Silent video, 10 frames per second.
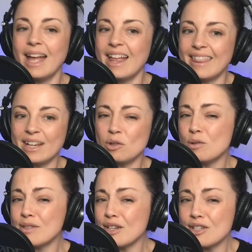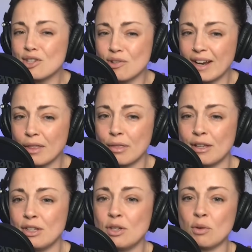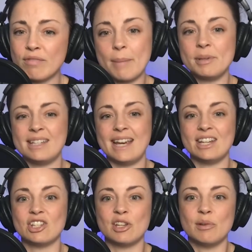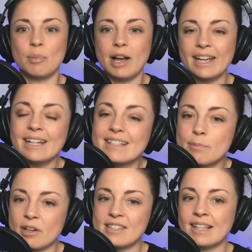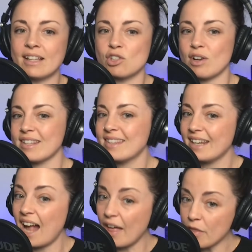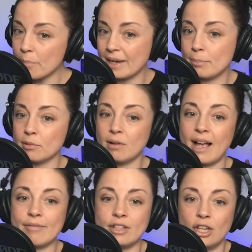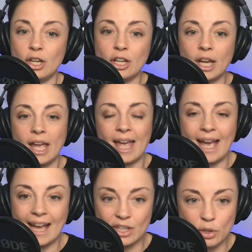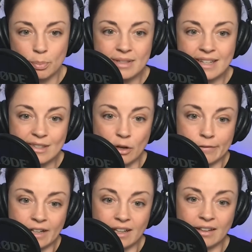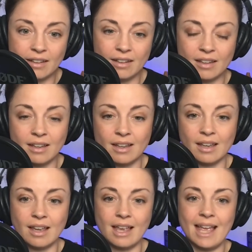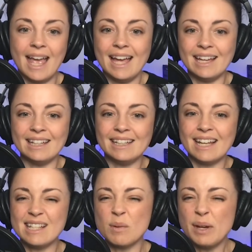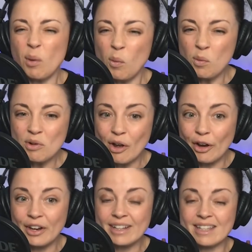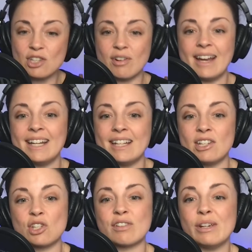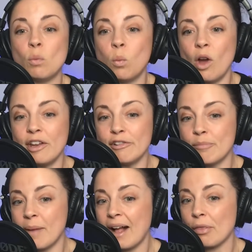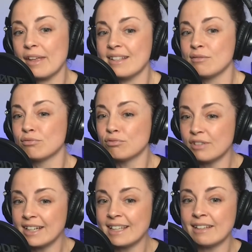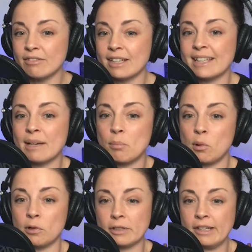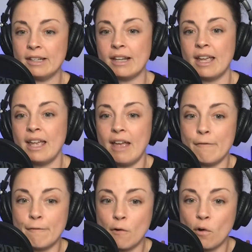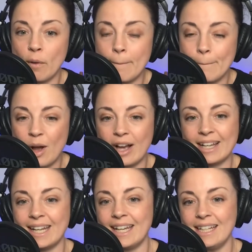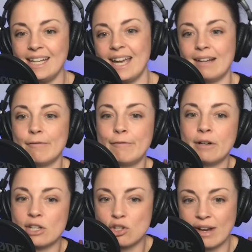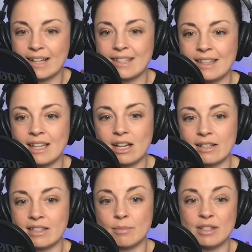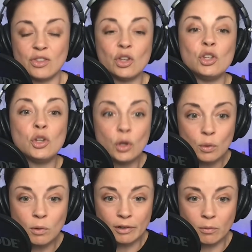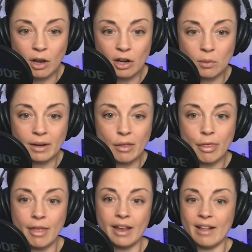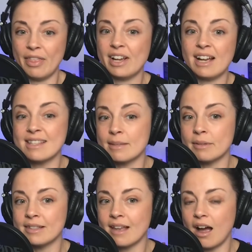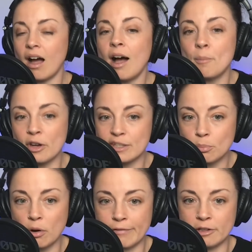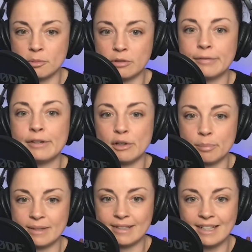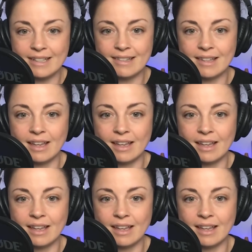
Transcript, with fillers: They also strengthen your reputation by expressing the trust that other people have in you and your business offer. And as we all know in the trade industry, word of mouth is really, really important for marketing and for attracting the customers that you want to work with, the customers that are most profitable for your business.